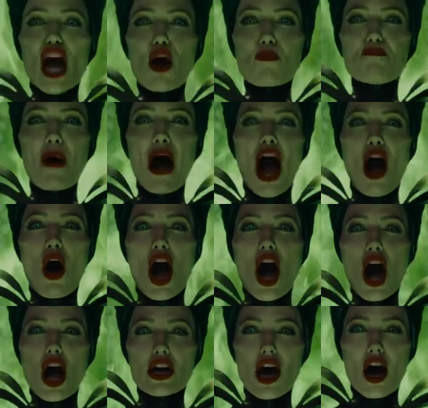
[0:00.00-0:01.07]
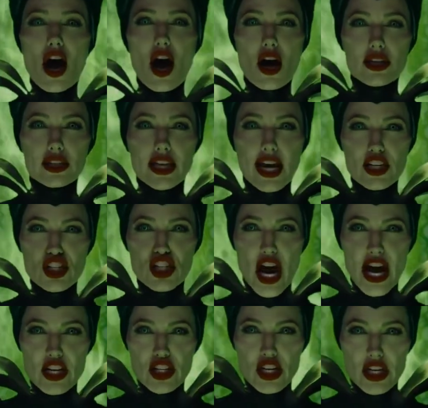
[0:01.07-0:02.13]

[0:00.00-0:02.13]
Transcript: No power! can change